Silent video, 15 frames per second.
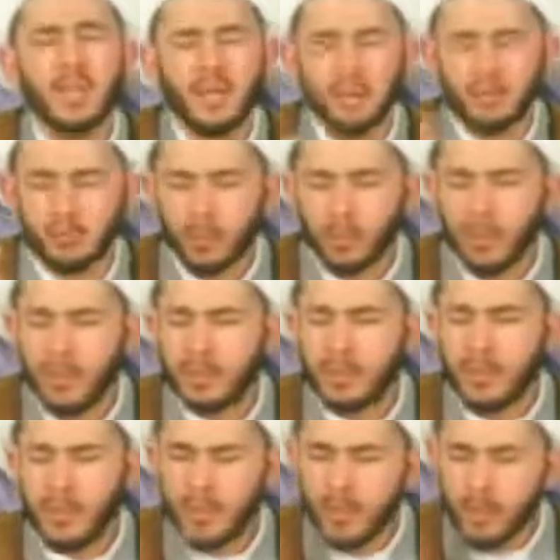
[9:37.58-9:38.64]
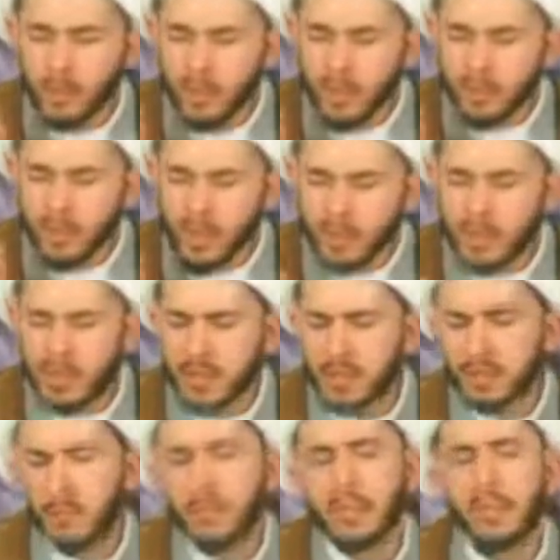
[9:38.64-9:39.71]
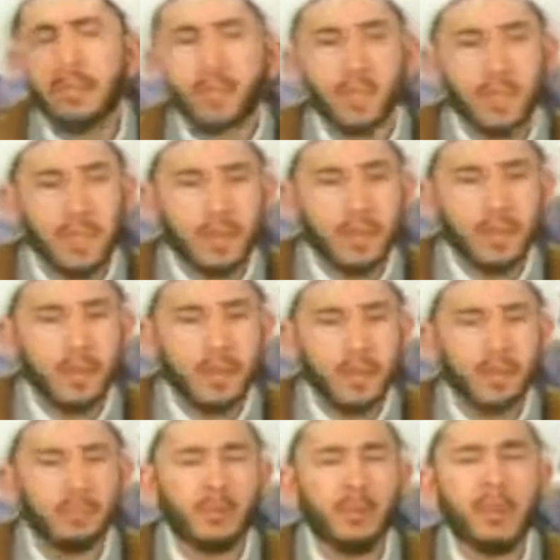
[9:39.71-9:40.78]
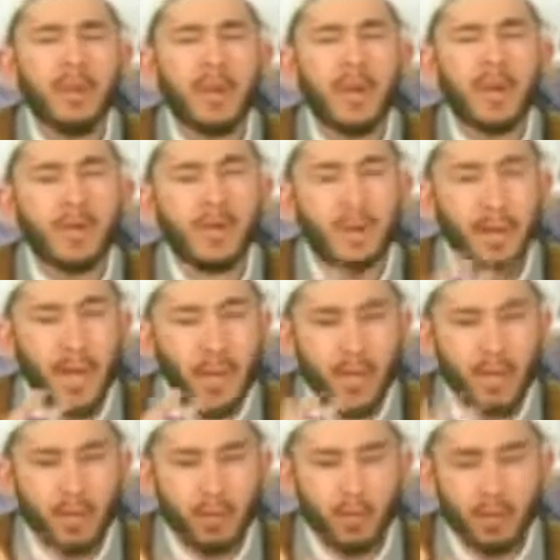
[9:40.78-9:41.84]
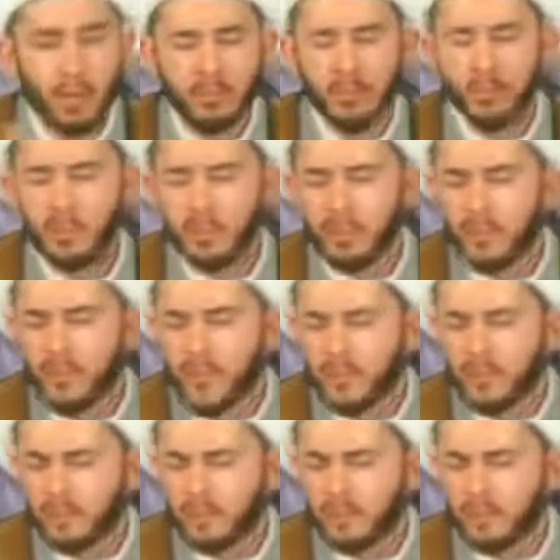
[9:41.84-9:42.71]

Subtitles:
proclaimed adhan only once, when Zahra salamullahi alayha asked him to do that.